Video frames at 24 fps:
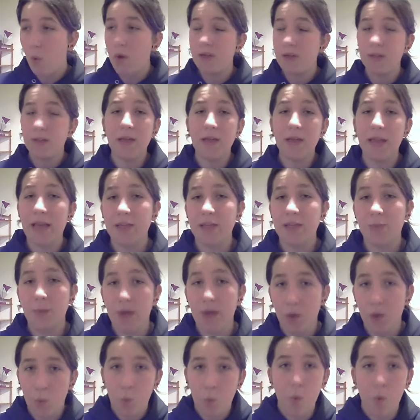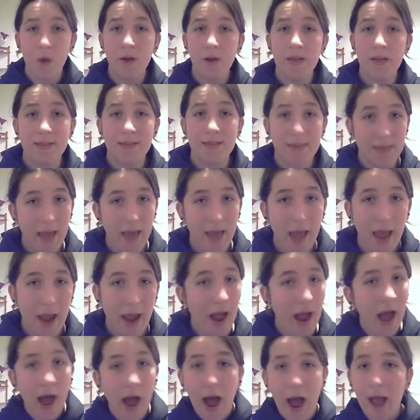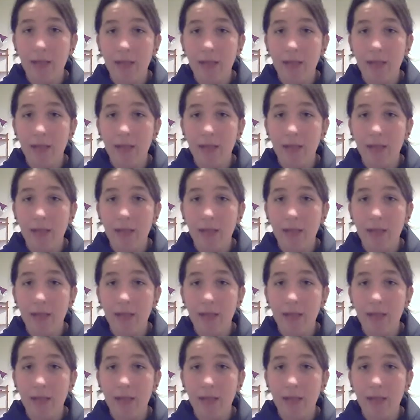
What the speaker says: One's a lesbian, one is gay.